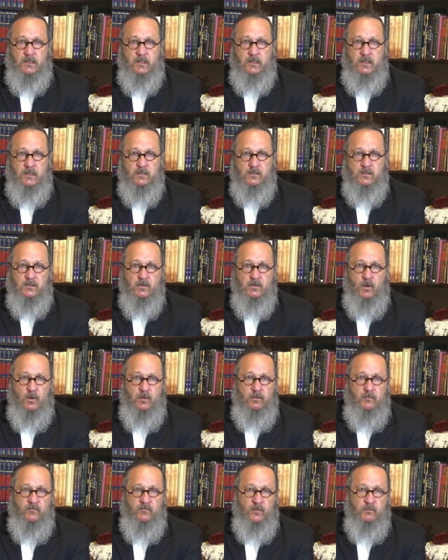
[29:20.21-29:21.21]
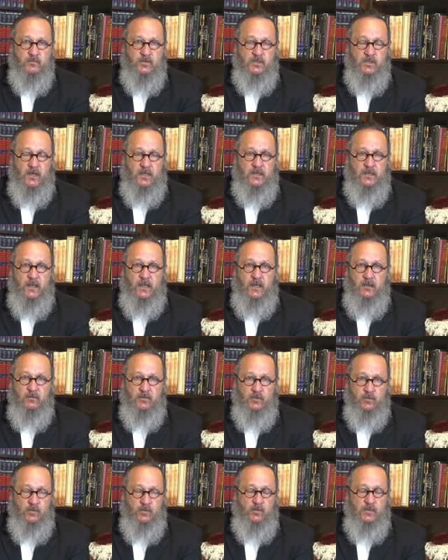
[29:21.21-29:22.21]
It's on from Sunday,
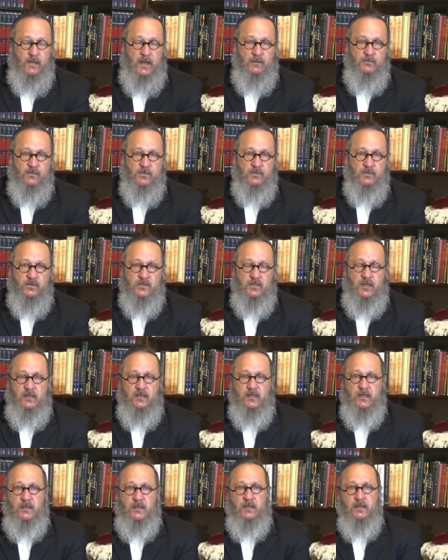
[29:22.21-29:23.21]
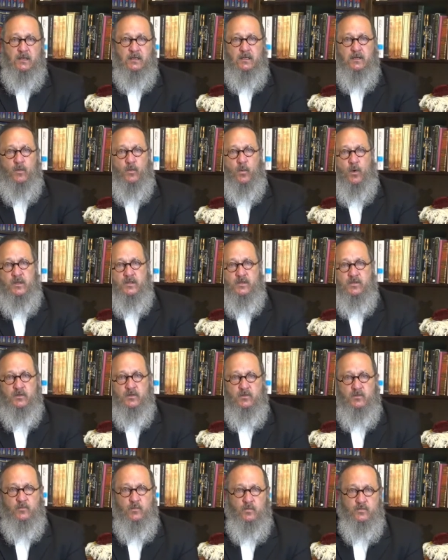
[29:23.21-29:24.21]
2 times on Sunday, once
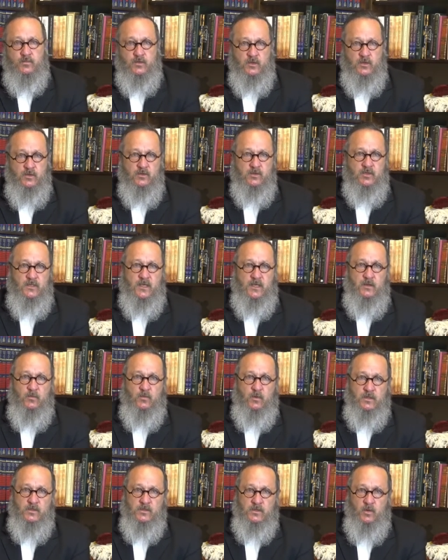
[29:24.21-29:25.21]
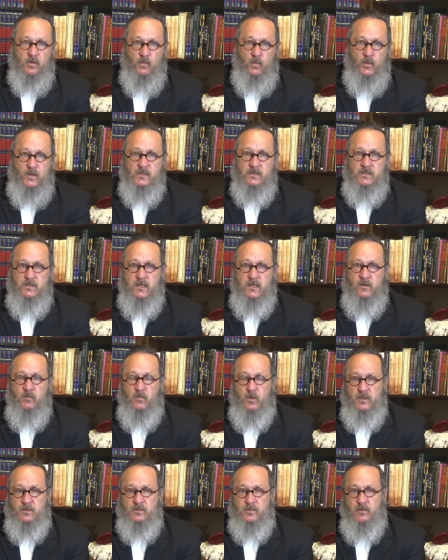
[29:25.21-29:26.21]
on Tuesday, once on Wednesday,
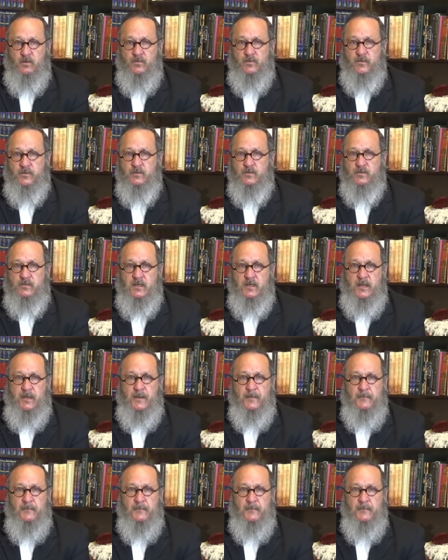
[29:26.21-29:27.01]
once on Thursday.